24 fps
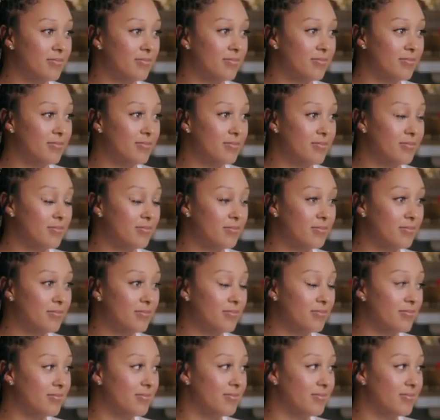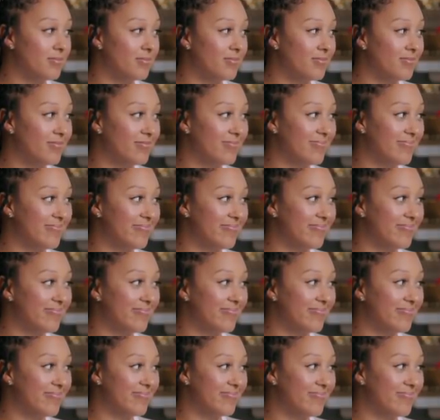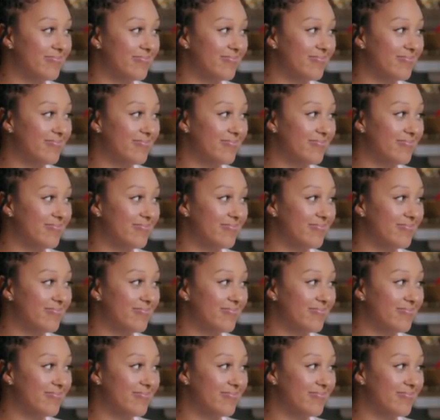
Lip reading: No words are spoken by the person on screen.